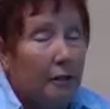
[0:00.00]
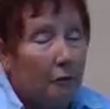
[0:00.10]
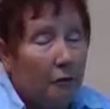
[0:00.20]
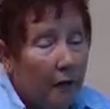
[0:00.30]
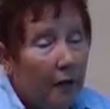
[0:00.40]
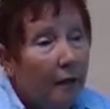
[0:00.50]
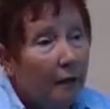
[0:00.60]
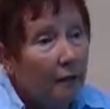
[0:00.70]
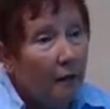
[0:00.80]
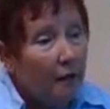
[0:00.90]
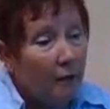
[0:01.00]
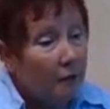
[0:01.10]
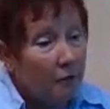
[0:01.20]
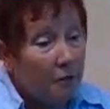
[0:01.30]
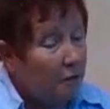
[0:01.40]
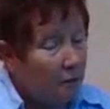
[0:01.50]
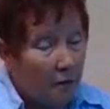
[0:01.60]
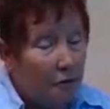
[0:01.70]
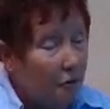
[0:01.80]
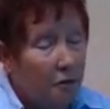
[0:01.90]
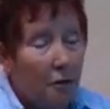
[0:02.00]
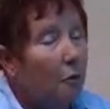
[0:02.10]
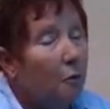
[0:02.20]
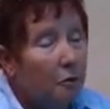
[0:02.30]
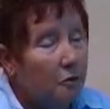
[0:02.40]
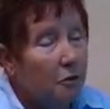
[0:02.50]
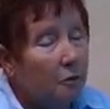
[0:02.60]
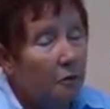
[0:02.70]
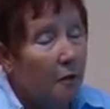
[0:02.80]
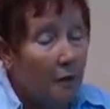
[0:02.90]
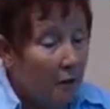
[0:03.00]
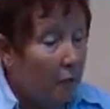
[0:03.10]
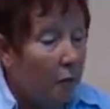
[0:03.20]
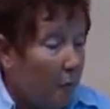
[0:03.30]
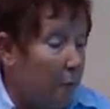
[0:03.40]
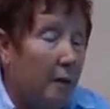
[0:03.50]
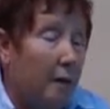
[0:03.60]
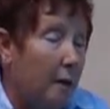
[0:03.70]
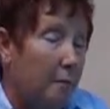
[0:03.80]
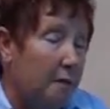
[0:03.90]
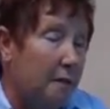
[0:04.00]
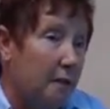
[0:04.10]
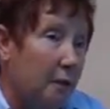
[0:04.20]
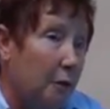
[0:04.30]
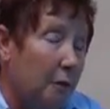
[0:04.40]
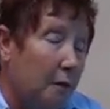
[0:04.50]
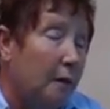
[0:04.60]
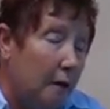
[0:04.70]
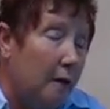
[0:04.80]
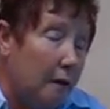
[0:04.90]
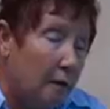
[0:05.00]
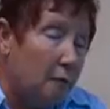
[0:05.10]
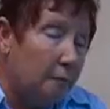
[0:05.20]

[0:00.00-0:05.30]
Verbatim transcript: little thing. I, I just I just don't know what to do. Thought I'd better come and see you. Okay.